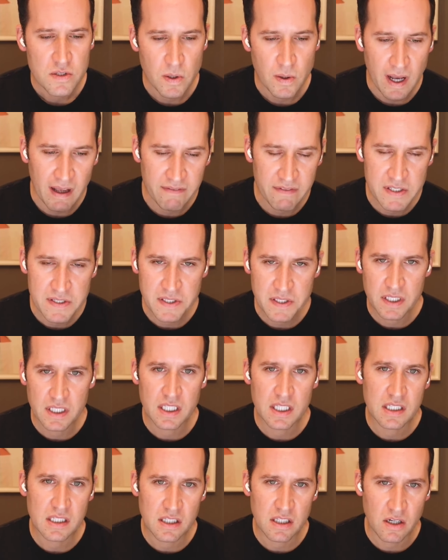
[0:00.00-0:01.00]

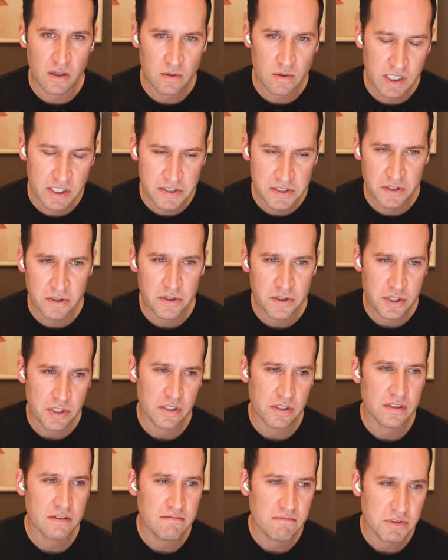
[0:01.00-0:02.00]
obviously, listeners
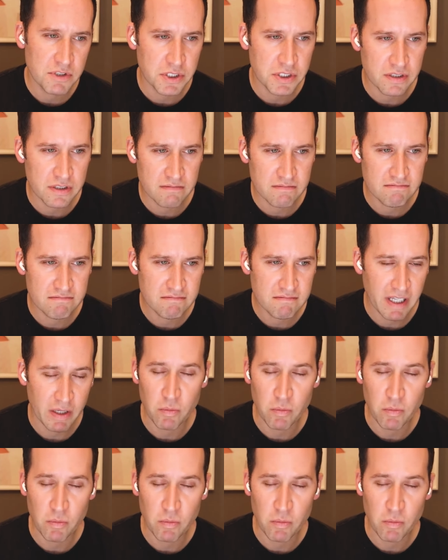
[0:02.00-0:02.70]
should